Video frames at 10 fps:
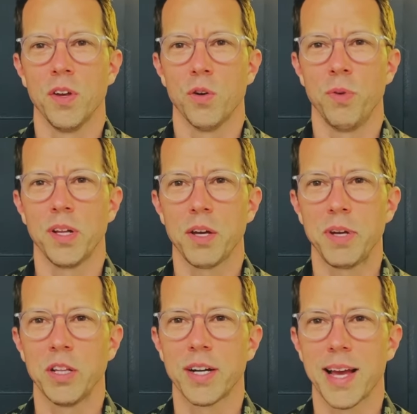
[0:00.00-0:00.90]
really
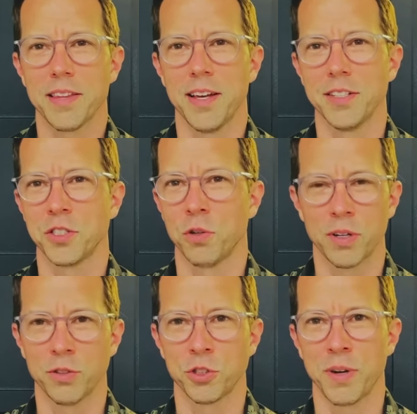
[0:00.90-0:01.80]
we look at the
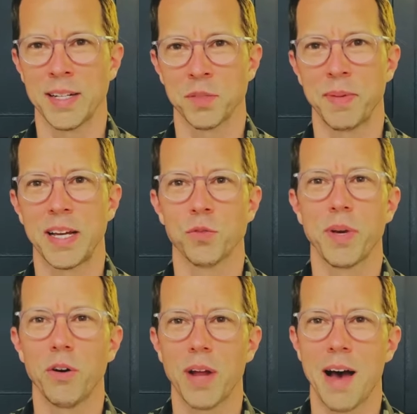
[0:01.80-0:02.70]
historical trends, because we
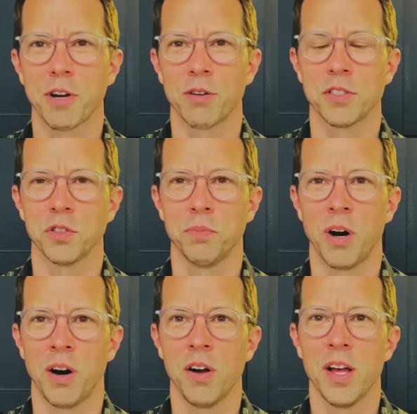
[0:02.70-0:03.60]
don't have a crystal
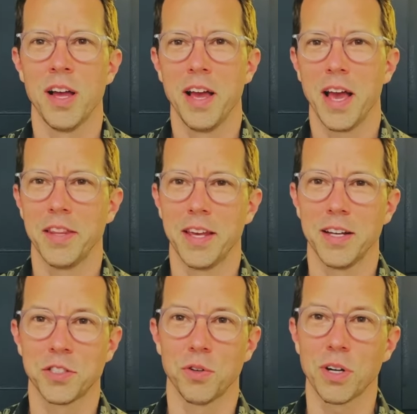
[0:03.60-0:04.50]
ball. And the
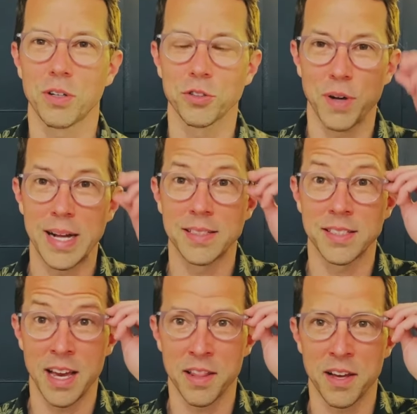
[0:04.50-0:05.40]
historical trends
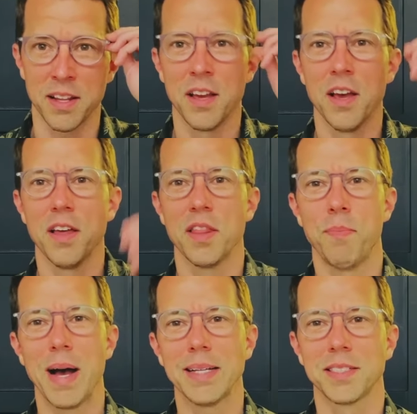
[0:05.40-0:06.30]
say that the
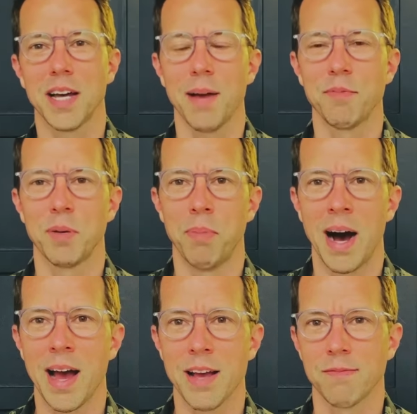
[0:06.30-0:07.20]
best time to
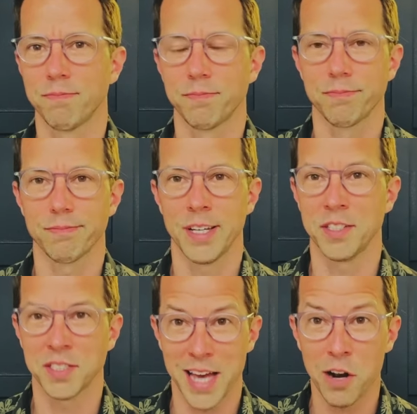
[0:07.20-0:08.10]
buy in the
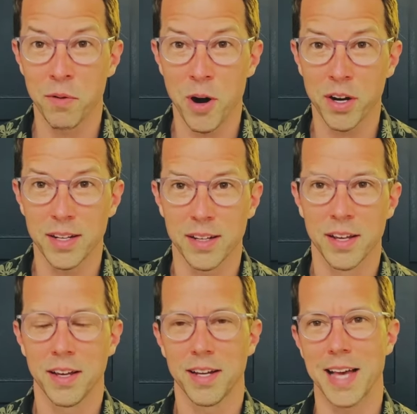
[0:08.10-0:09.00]
Seattle market
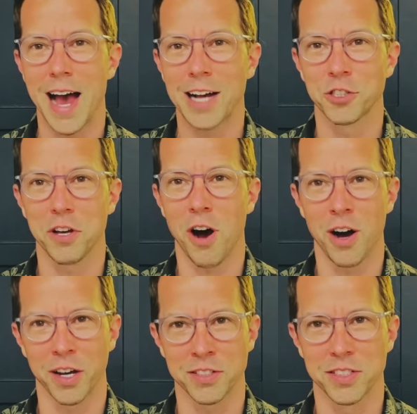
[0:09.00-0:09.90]
is actually
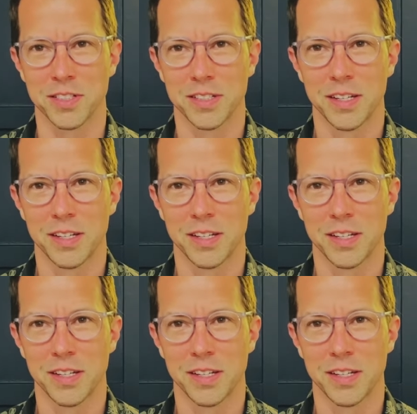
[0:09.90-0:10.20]
August.